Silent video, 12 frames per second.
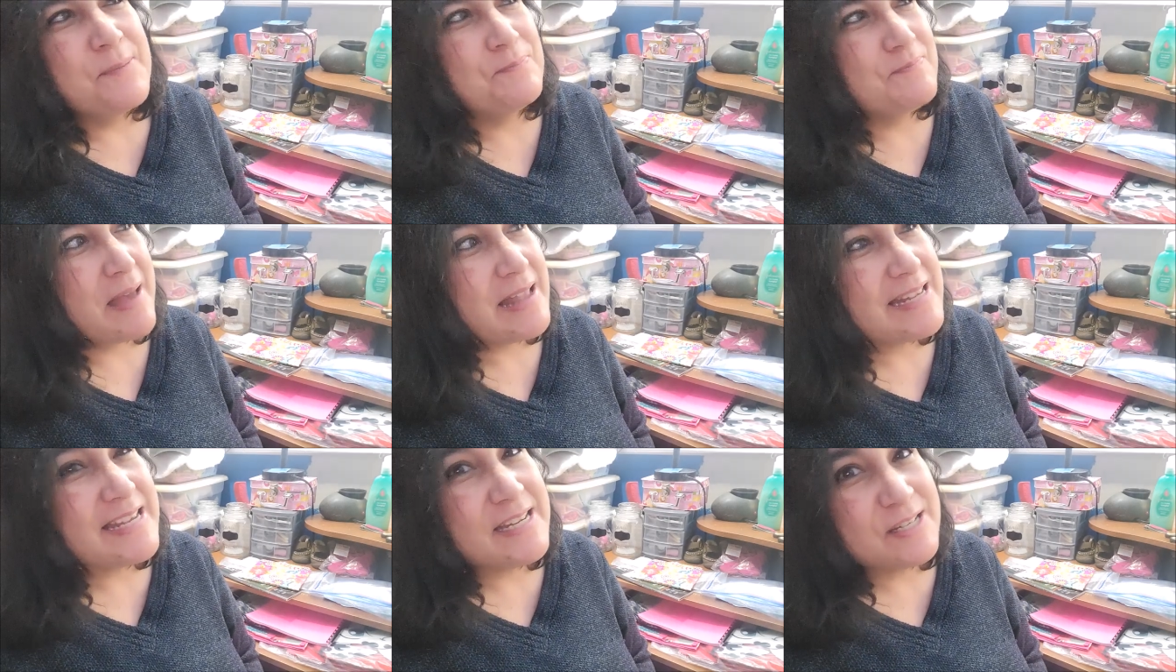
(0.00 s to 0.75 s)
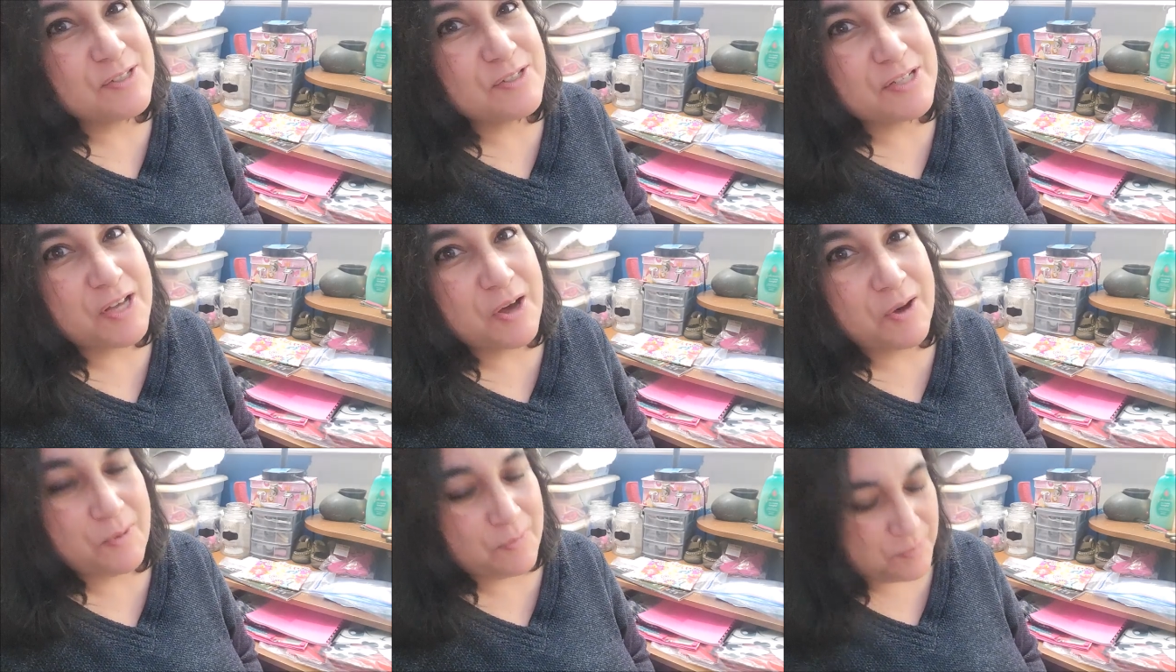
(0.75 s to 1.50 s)
Many years
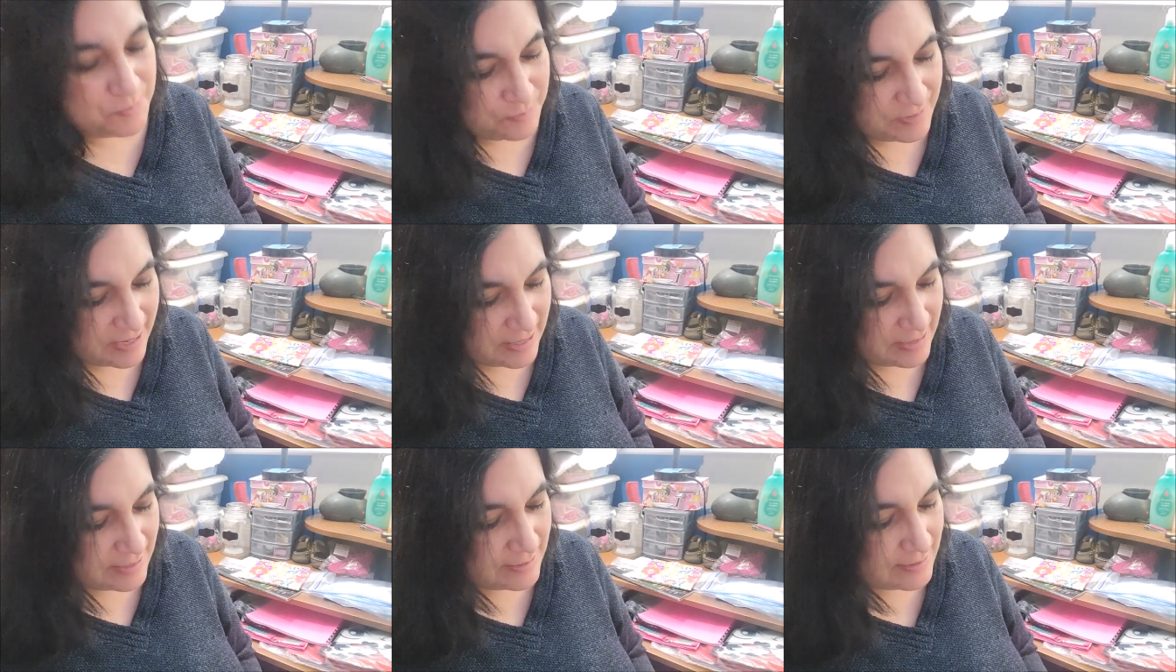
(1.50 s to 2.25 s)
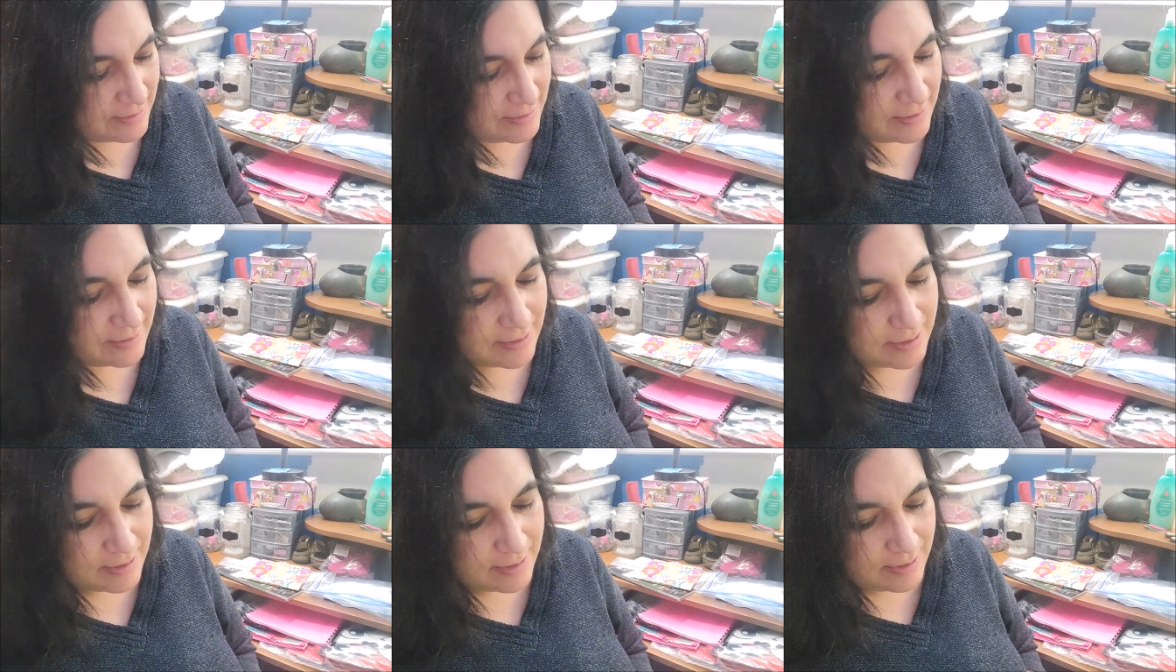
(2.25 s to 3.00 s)
ago when,
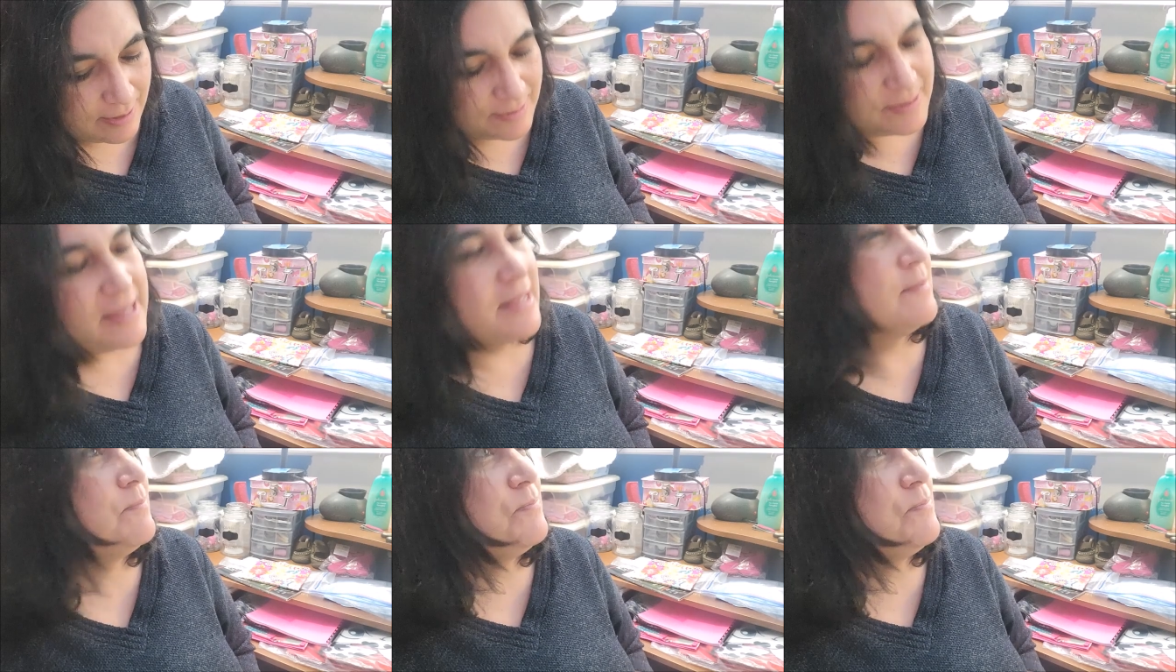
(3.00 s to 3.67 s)
like,